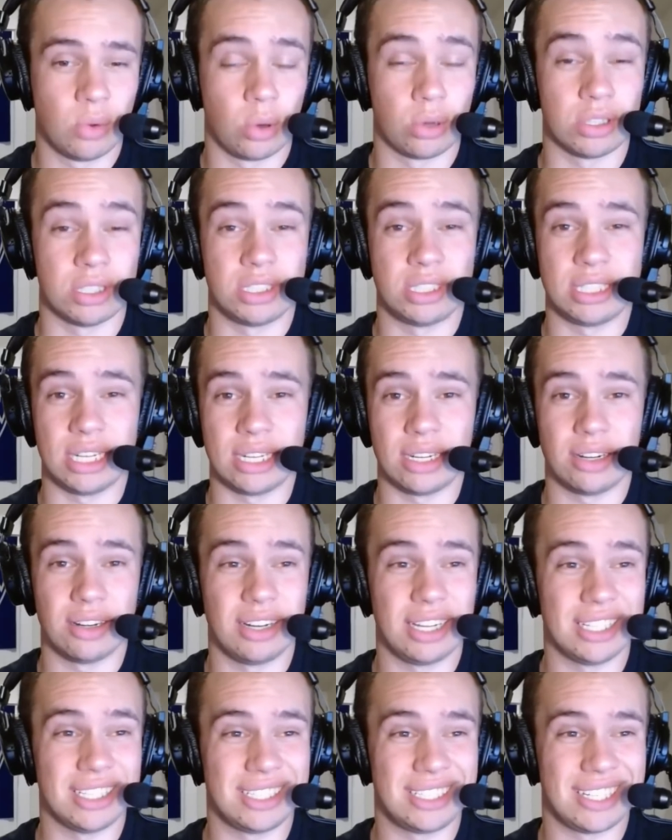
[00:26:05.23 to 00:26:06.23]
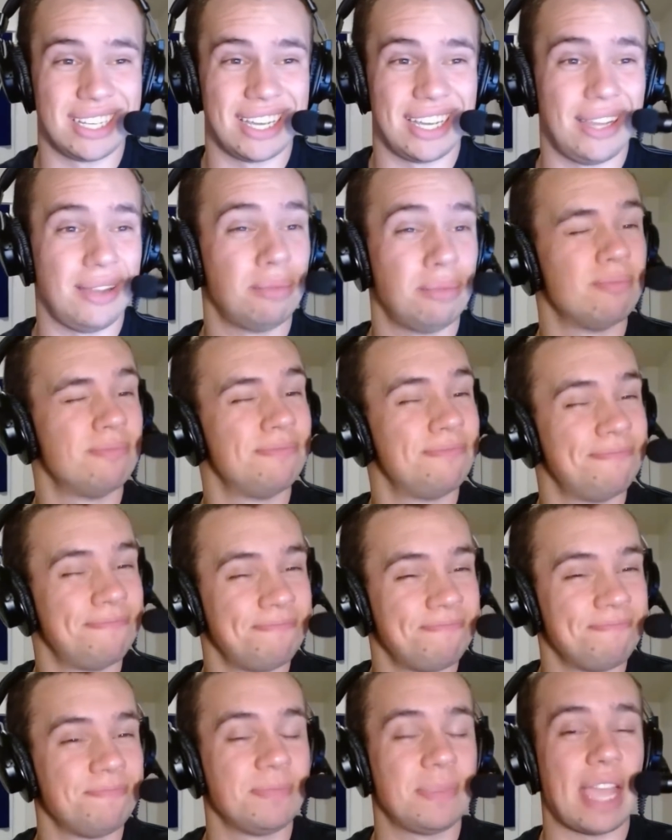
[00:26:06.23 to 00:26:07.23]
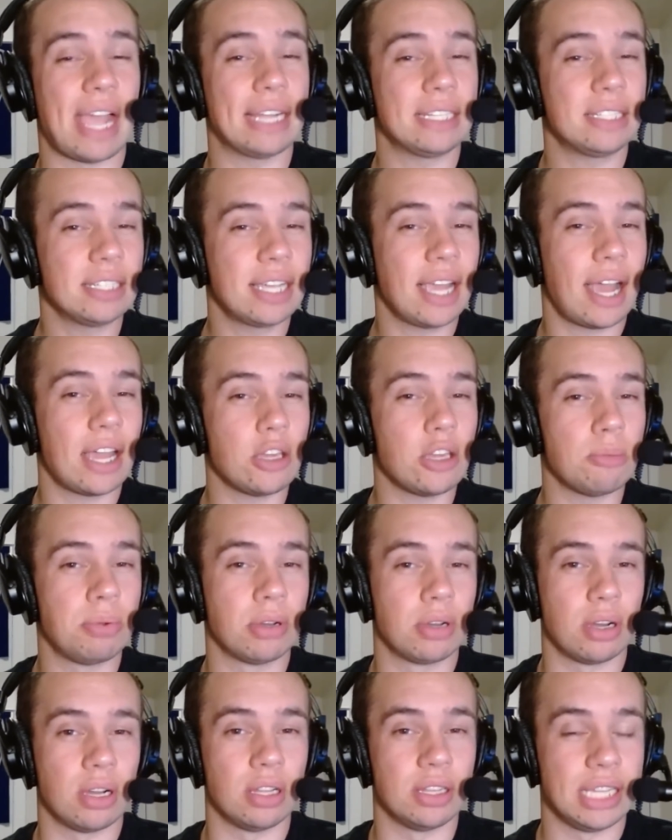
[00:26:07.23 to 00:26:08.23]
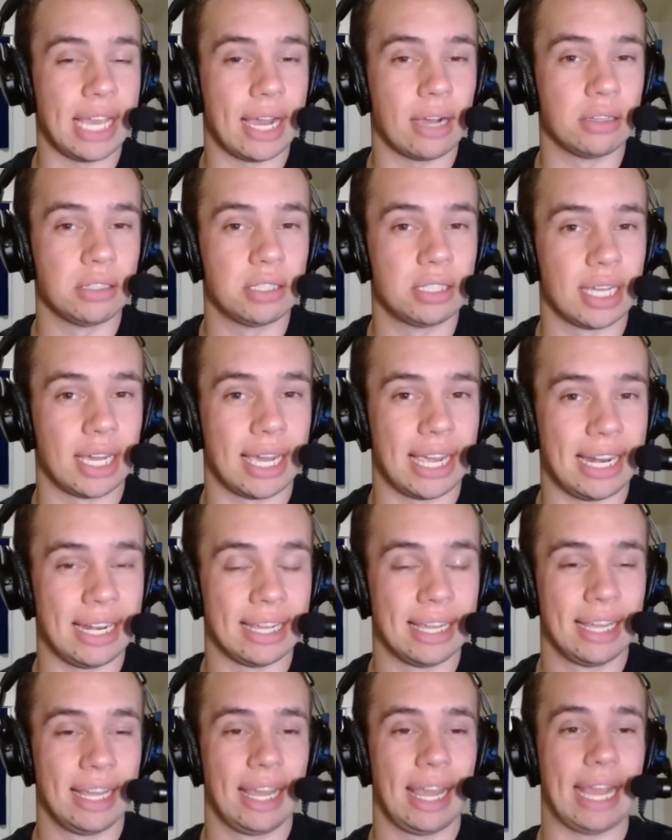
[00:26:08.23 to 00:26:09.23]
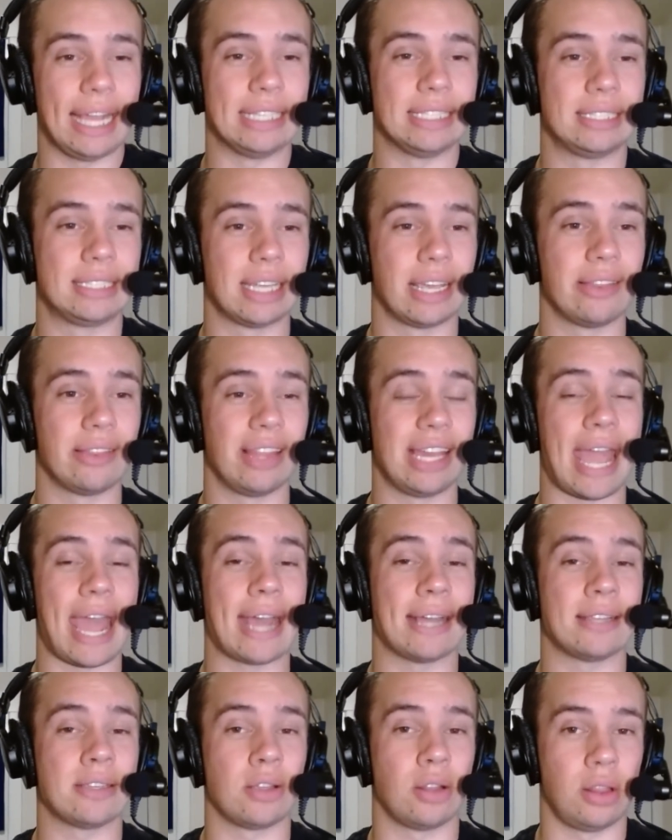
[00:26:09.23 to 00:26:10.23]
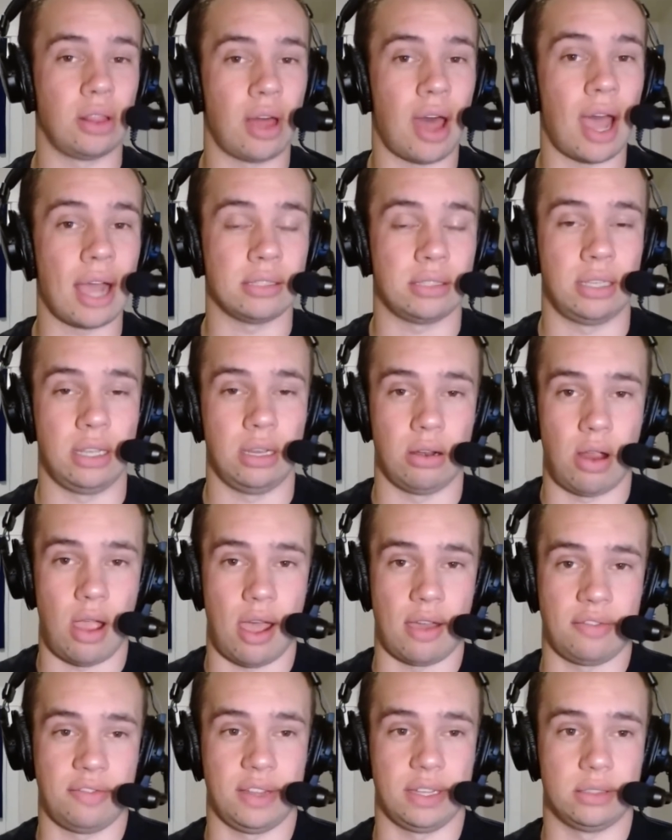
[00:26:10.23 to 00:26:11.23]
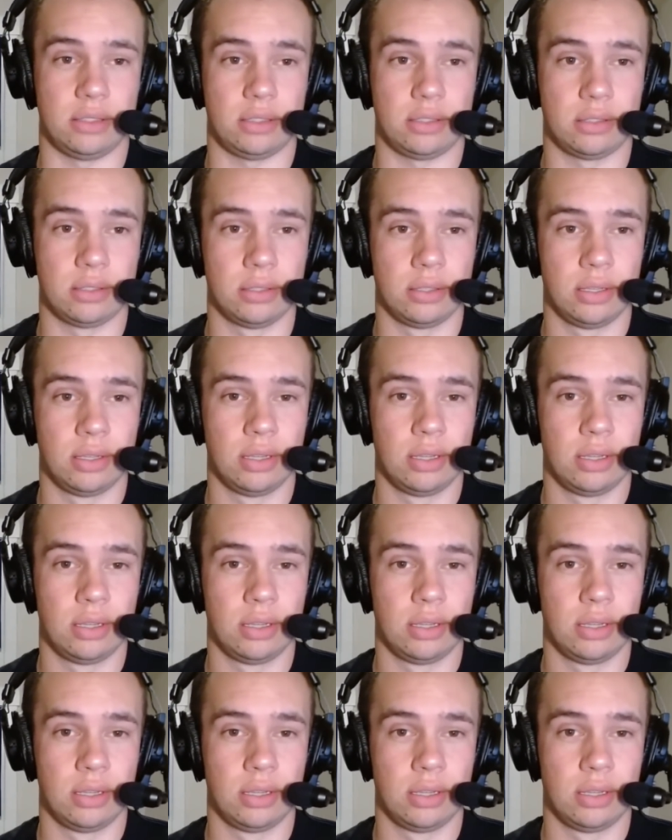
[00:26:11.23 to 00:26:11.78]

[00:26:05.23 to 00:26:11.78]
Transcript: or Singer and say, that's a guy you put on the outside and suddenly adds a lot to your offense.